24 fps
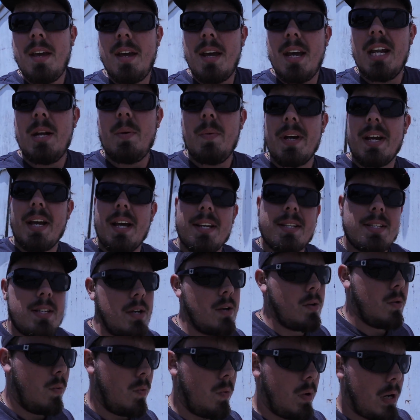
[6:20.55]
anyway guys,
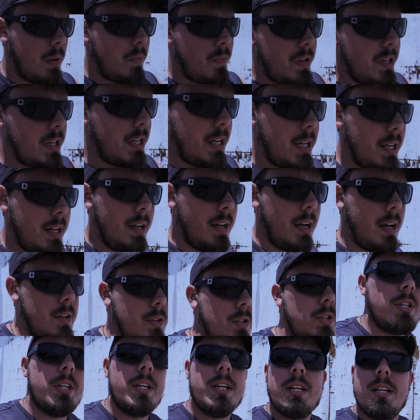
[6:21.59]
what I'm really
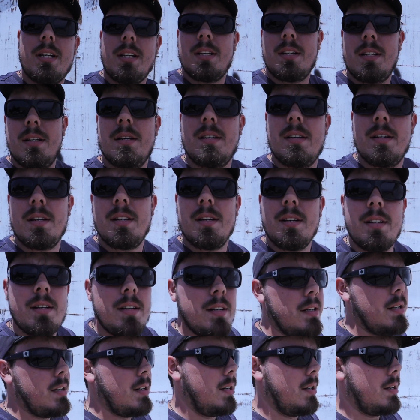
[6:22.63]
actually
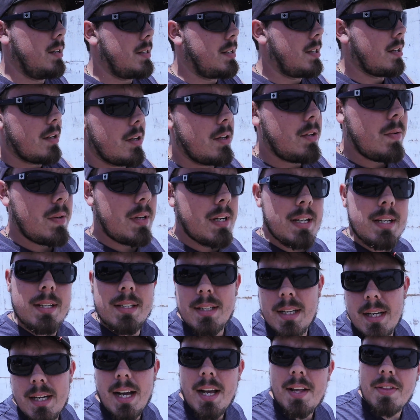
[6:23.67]
here to tell you is
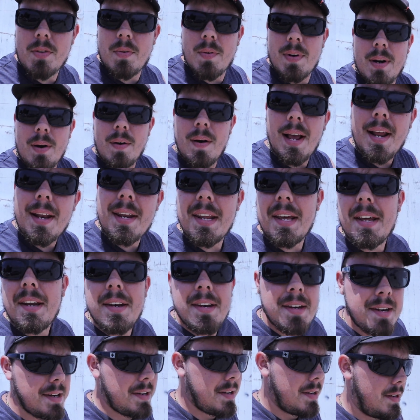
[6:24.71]
I got the rear end in
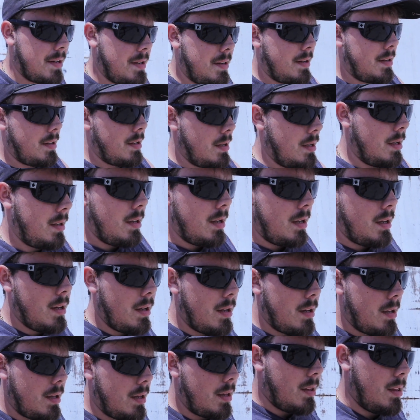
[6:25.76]

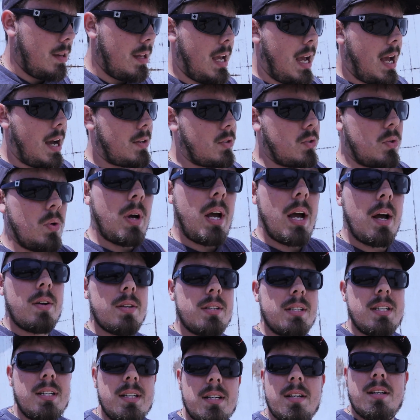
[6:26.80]
and the axle
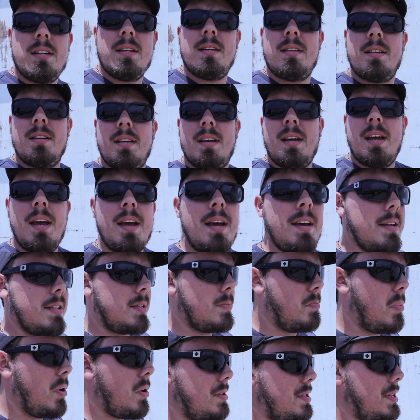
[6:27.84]
housing. It's
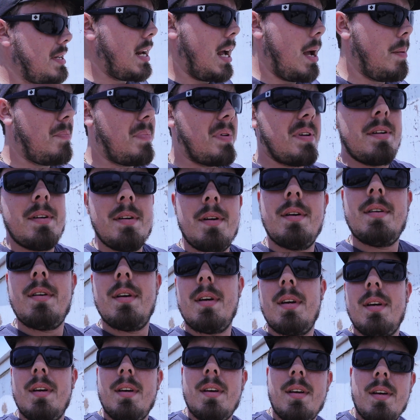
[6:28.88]
bolted up
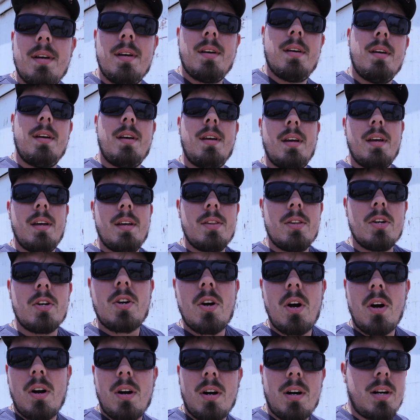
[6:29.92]
in the
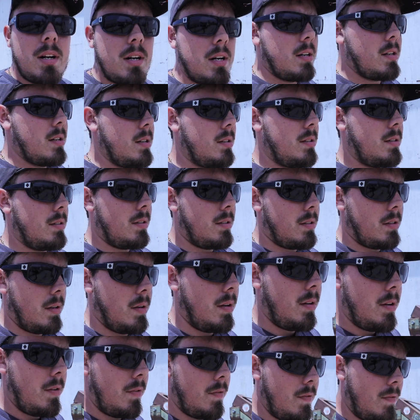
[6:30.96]
car,
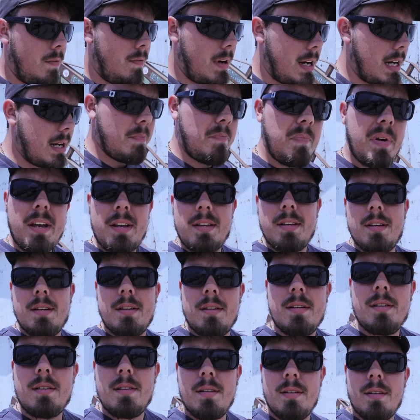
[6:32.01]
ring and
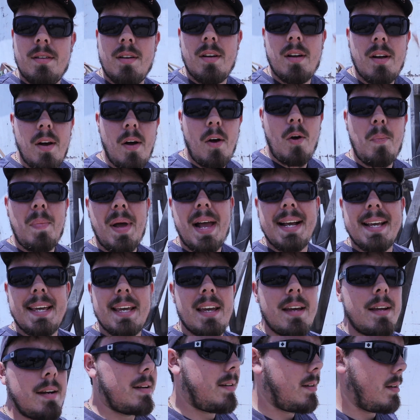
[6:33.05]
pinion all back
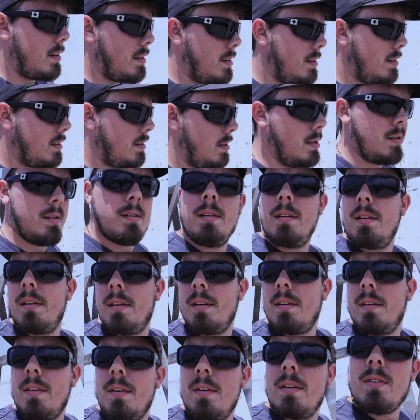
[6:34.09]
in,
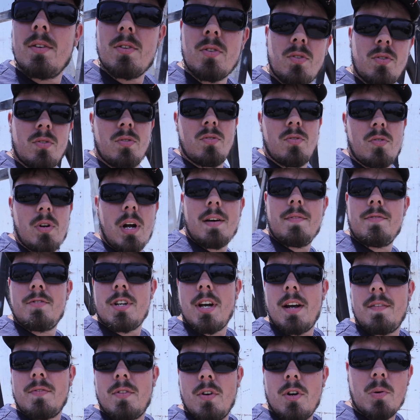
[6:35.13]
drive
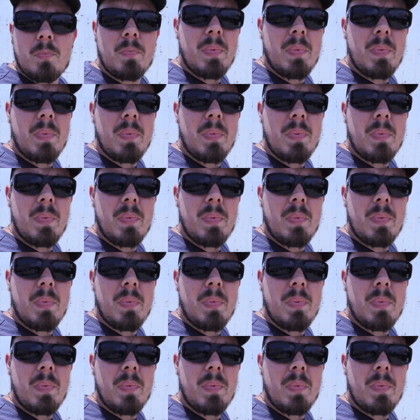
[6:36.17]
shaft hook